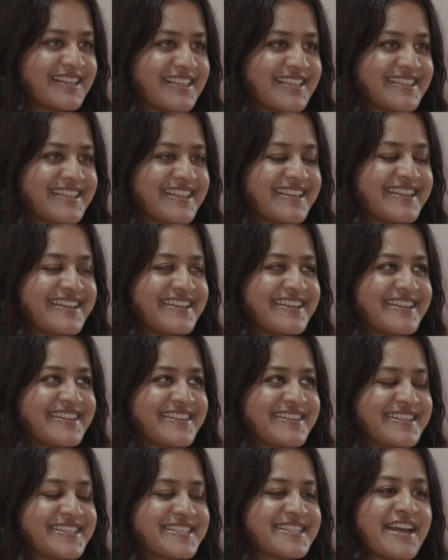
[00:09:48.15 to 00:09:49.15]
The
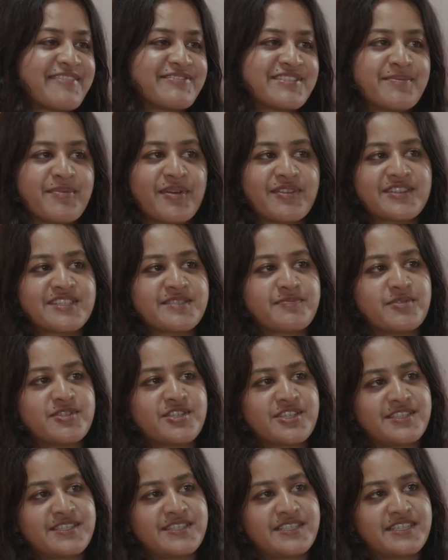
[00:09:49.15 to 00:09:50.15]
Safdie brothers
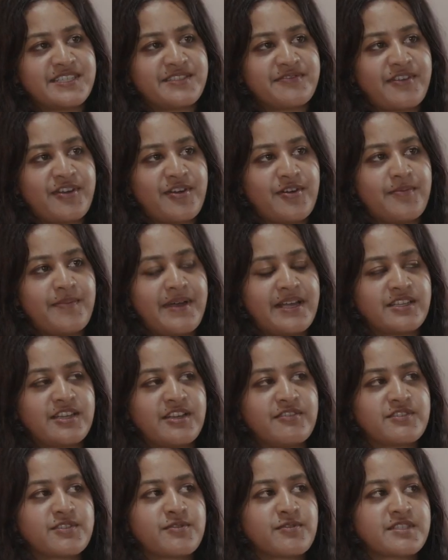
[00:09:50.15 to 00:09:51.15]
produced this film, and
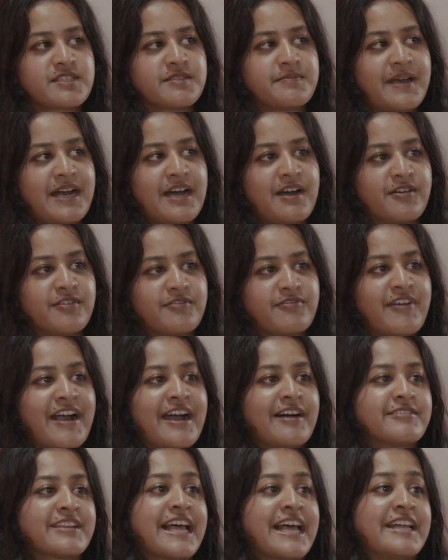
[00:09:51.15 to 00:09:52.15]
you've talked about
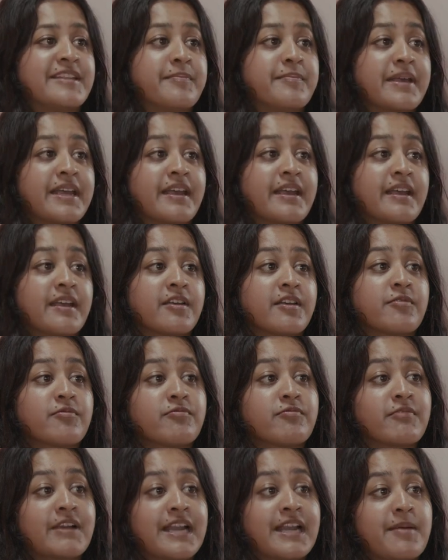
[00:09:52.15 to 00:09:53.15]
Frownland being
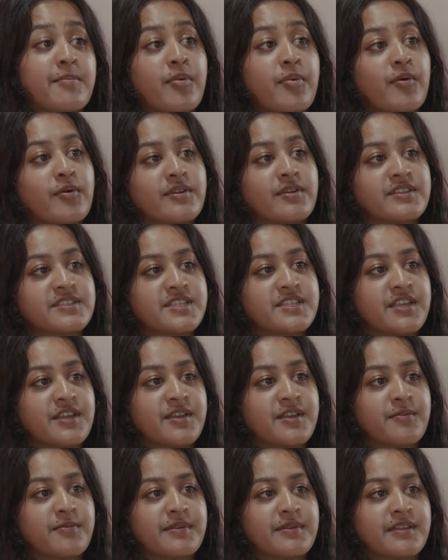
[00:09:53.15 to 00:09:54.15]
really important to
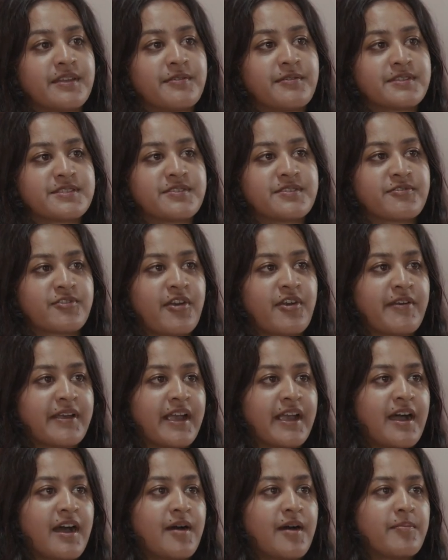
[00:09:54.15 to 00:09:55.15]
you when you were sort of growing up.